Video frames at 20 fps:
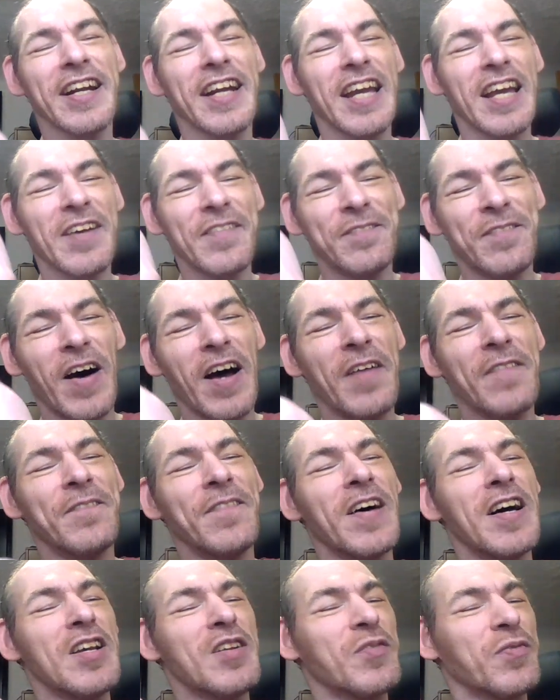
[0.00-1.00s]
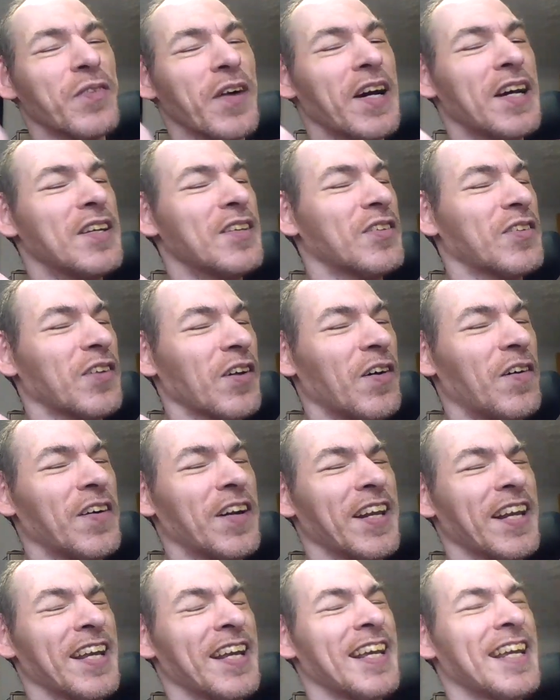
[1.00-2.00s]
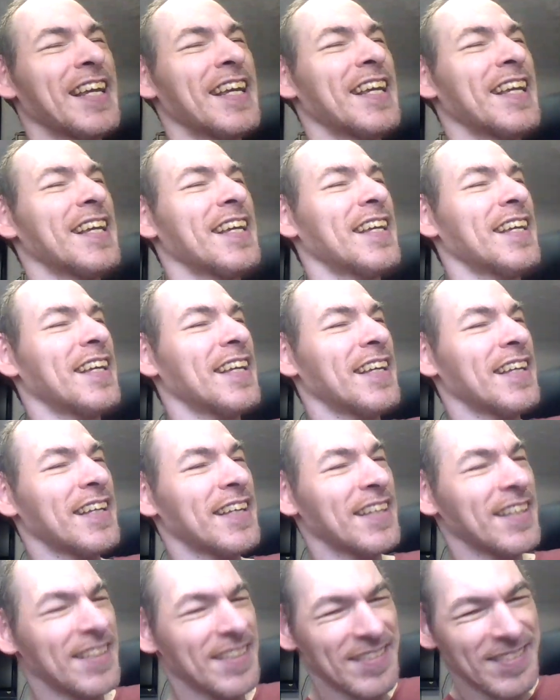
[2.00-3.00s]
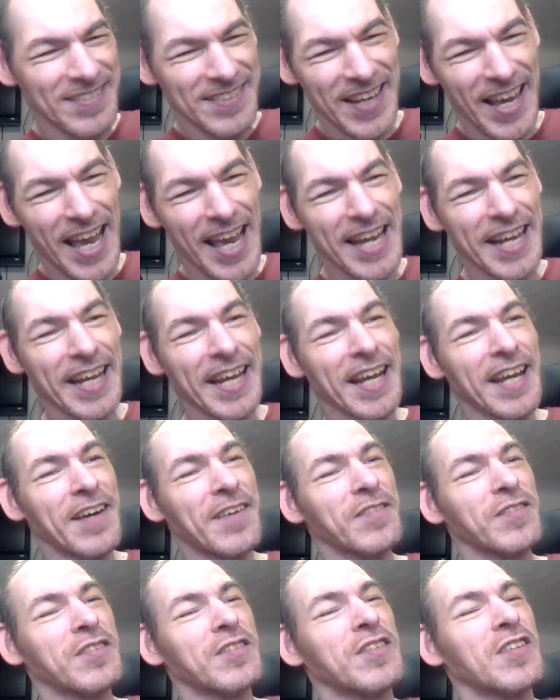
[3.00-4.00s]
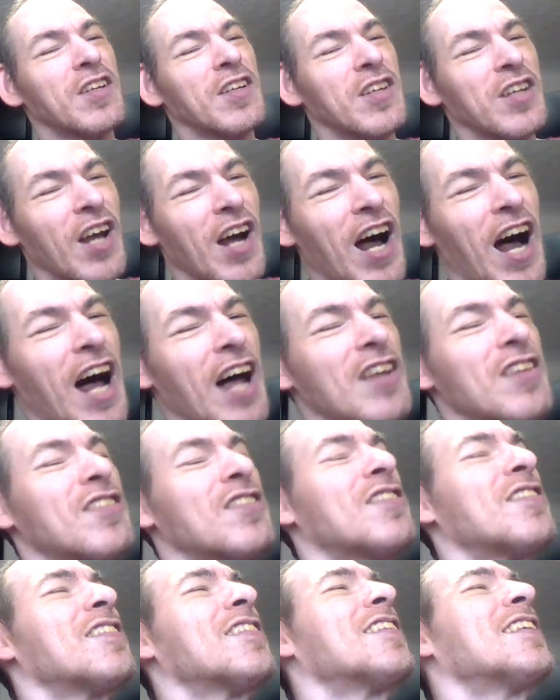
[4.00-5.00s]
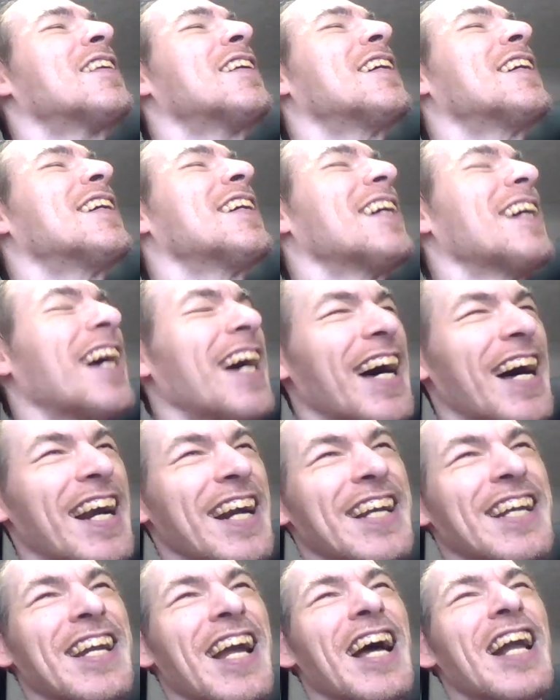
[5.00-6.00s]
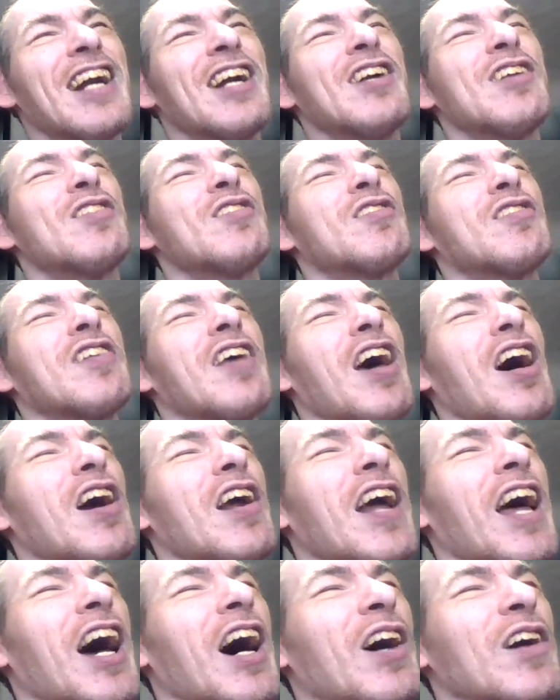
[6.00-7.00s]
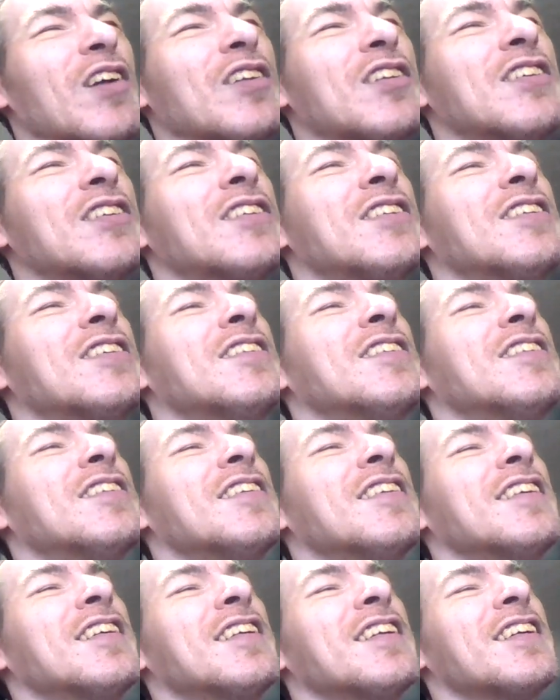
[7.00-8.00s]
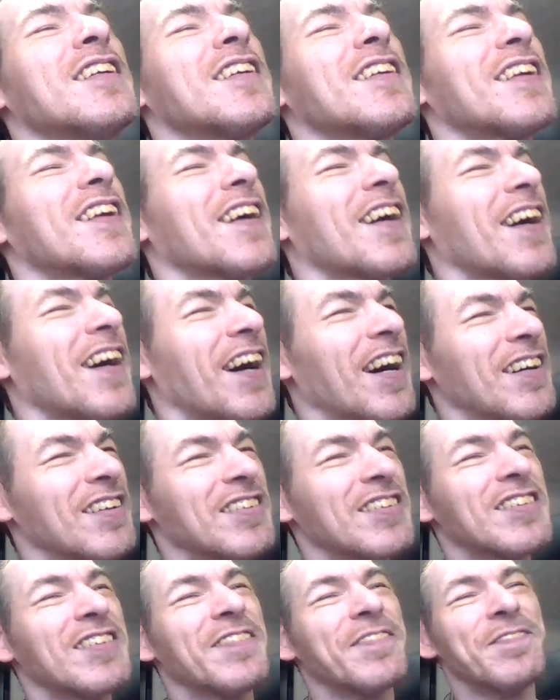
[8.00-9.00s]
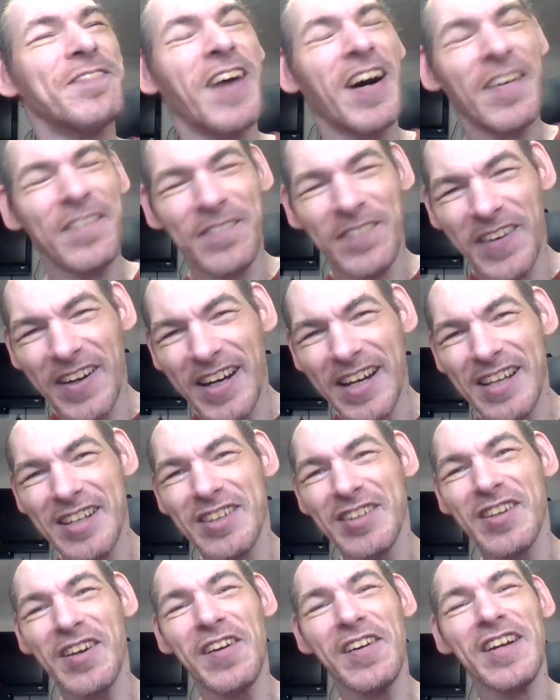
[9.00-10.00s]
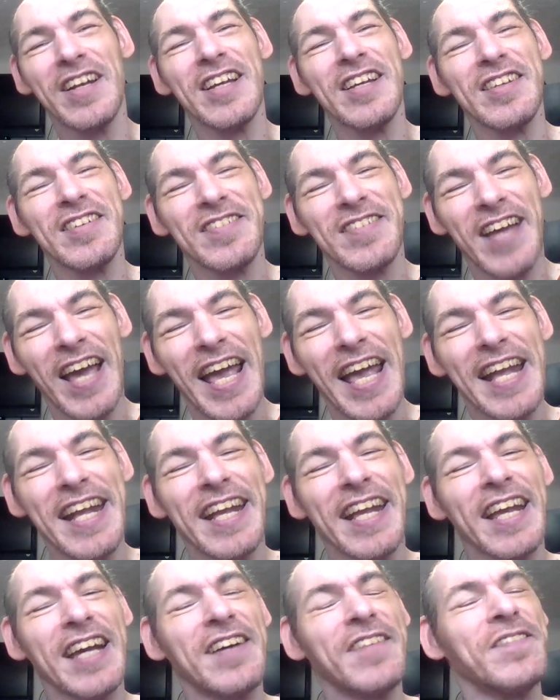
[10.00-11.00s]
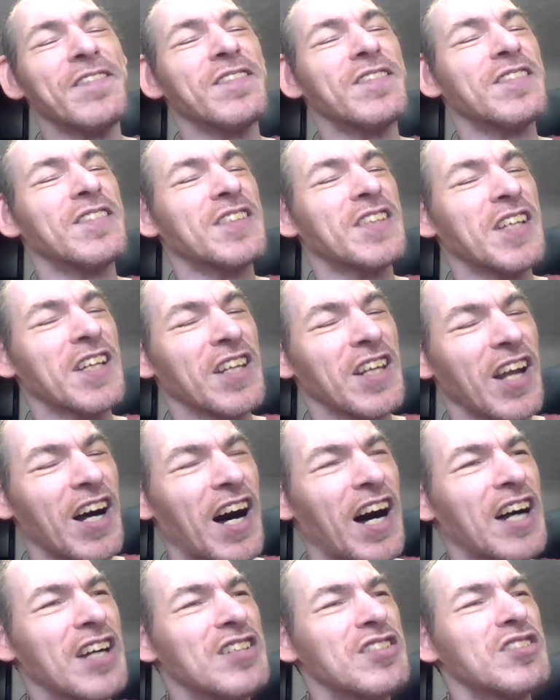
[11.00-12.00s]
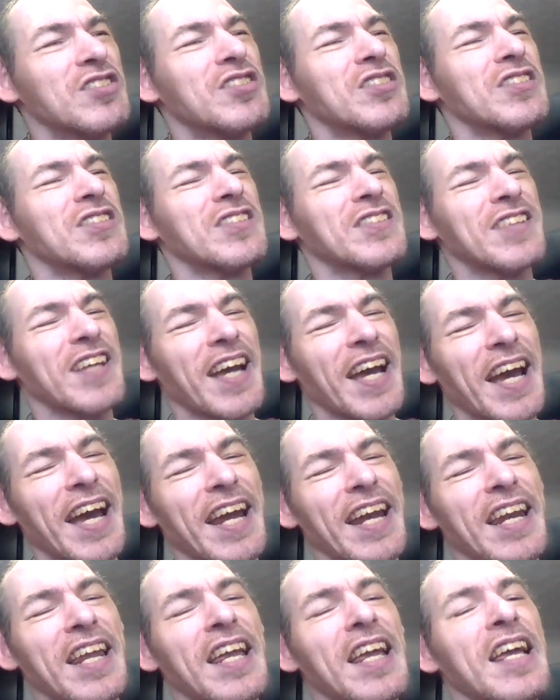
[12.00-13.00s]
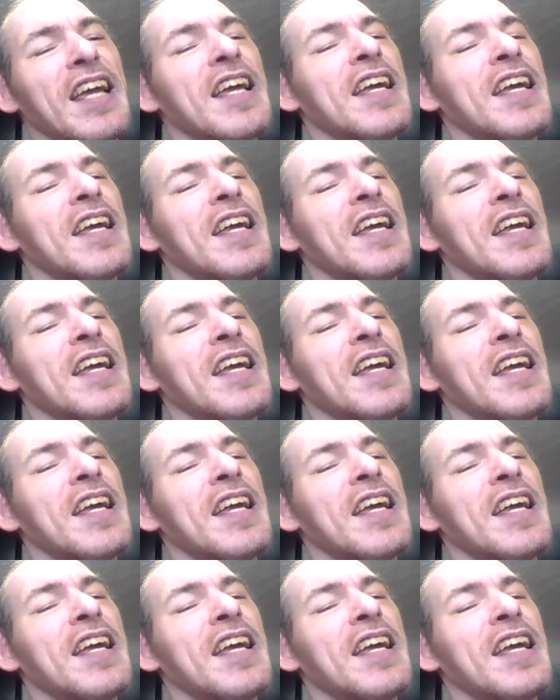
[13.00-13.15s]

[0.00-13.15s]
give my best friend Tony Jacob the Loss another shout out, cause my buddy Tony Jacob the Loss said